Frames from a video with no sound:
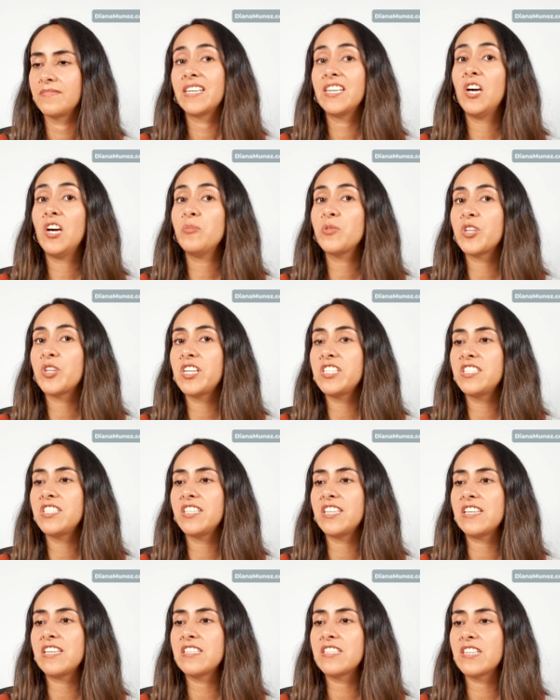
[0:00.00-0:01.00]
Now I'm going to
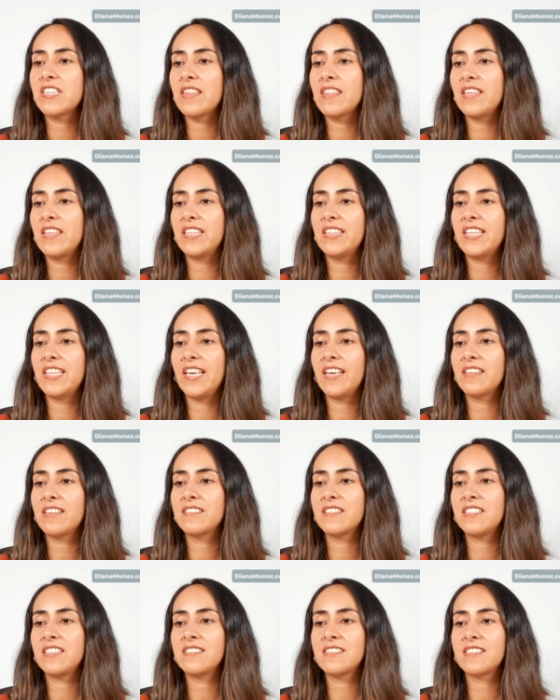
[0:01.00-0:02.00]
change the text
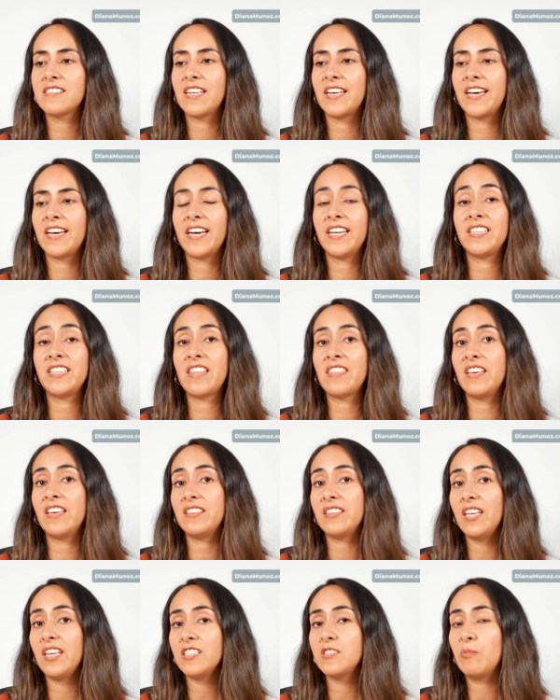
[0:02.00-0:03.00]
inside the
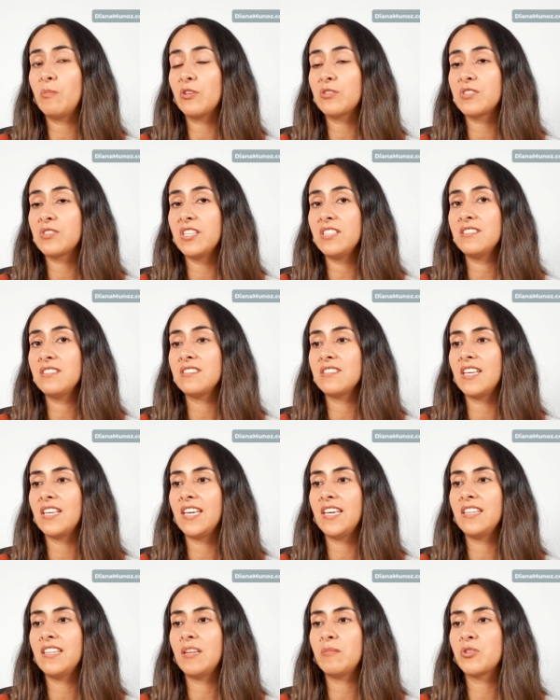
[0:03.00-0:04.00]
text boxes,
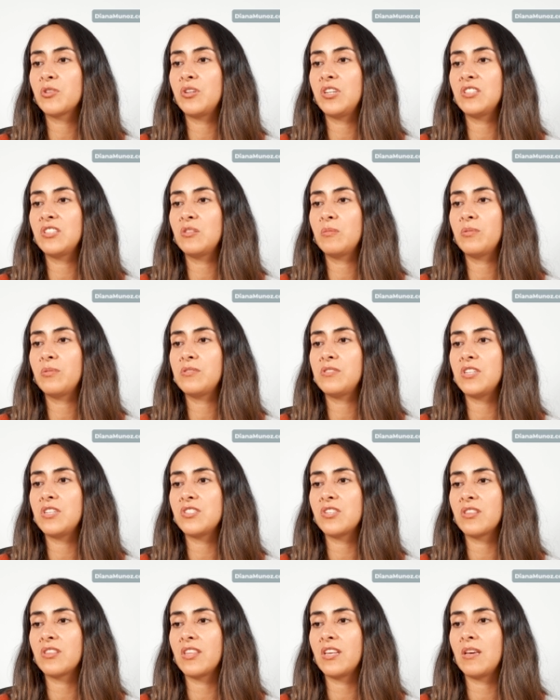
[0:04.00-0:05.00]
and I'm going to
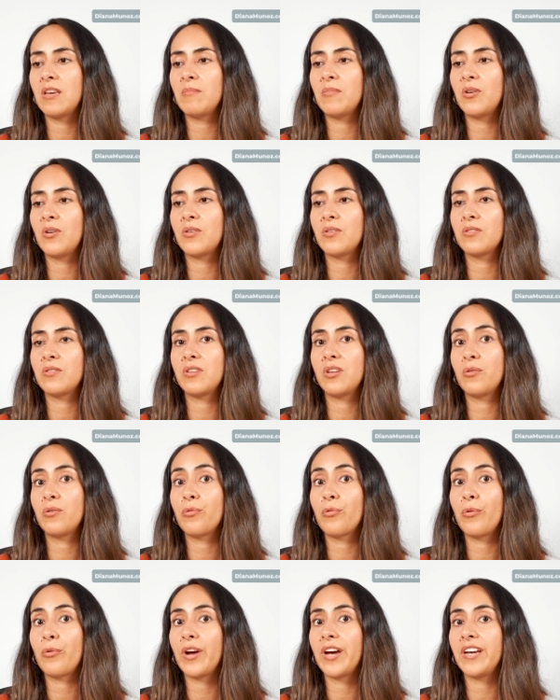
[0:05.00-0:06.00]
position them on the
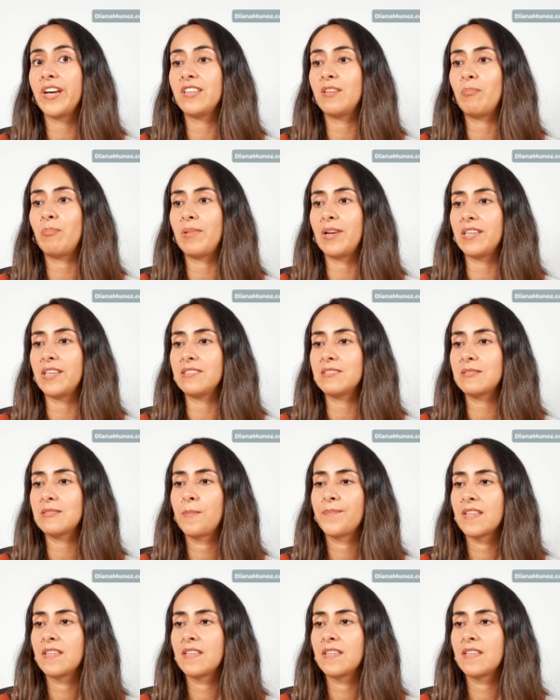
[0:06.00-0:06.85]
right place.